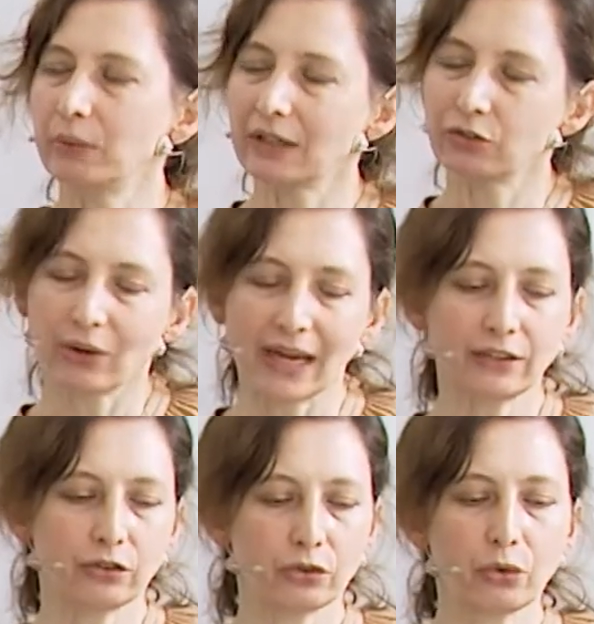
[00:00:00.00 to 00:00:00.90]
we are trying
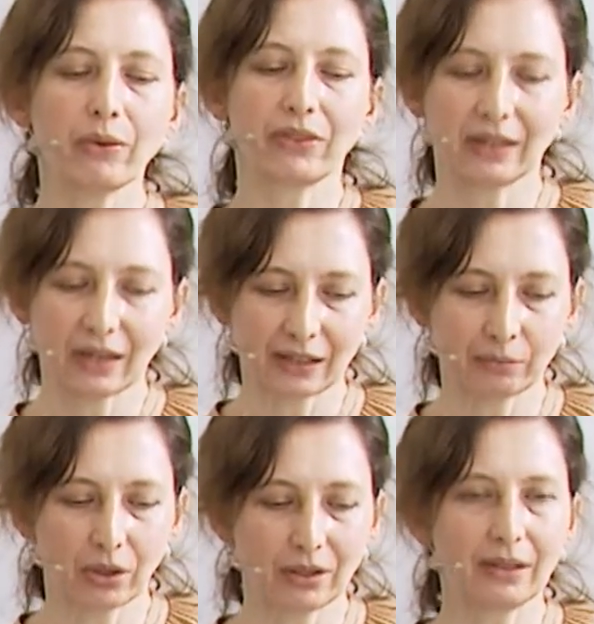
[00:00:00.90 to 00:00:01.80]
to do with the GERD
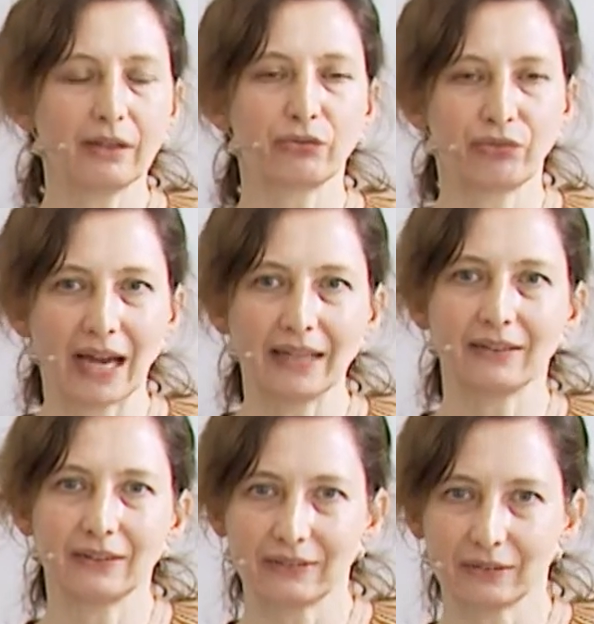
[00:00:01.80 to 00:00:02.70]
model is find this